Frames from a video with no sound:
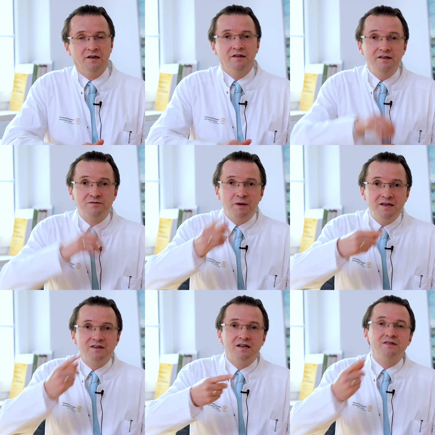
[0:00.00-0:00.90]
This
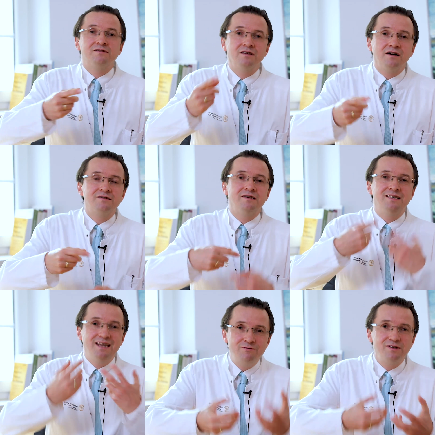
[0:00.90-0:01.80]
basically starts a
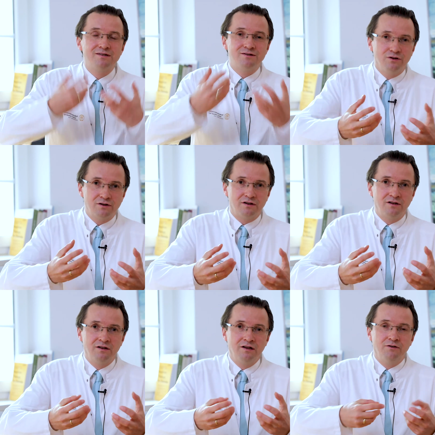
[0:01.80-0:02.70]
devil's
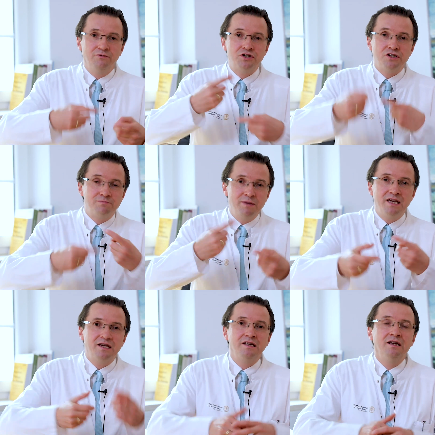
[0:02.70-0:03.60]
circle which is
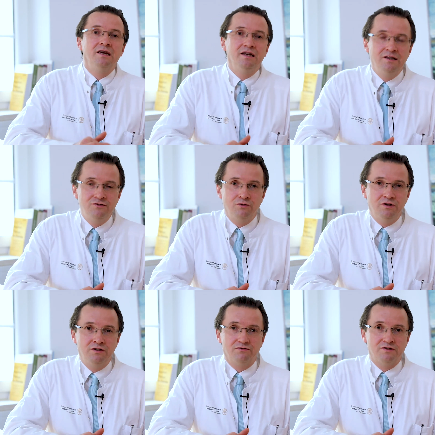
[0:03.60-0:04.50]
making
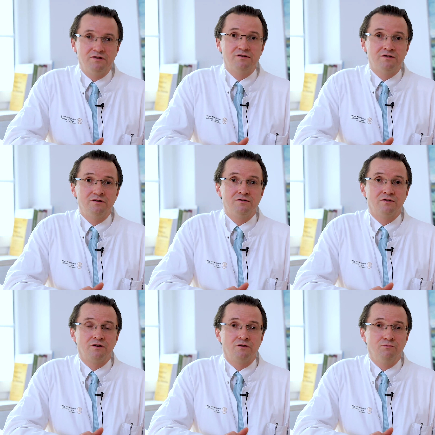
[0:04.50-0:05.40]
insulin
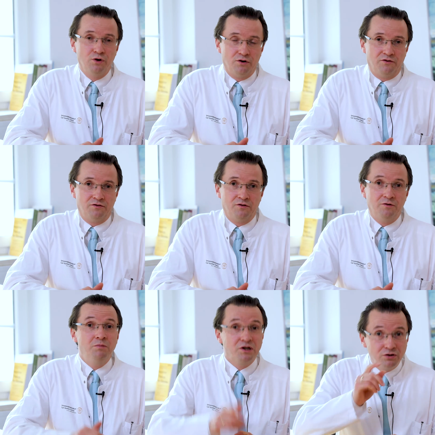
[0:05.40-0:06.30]
resistance worse.
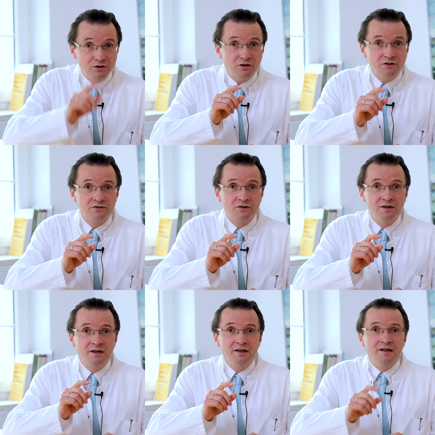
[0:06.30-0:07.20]
Because
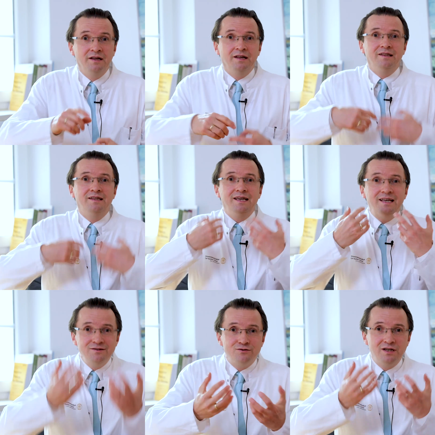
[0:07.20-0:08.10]
the
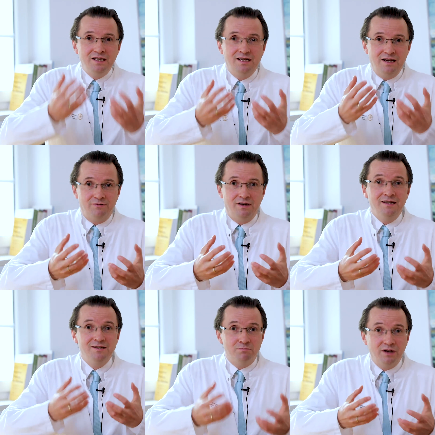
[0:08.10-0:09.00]
insulin level
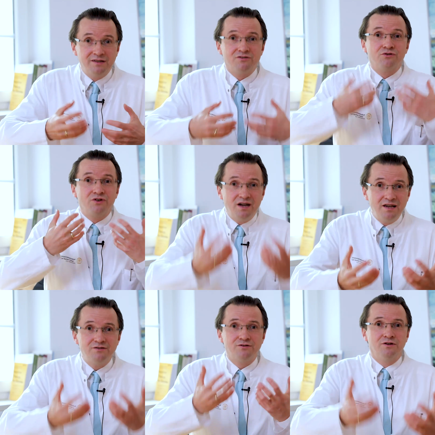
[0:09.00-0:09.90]
in the blood
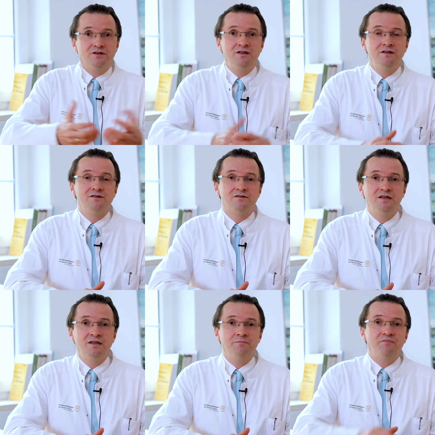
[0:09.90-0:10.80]
rise continuously,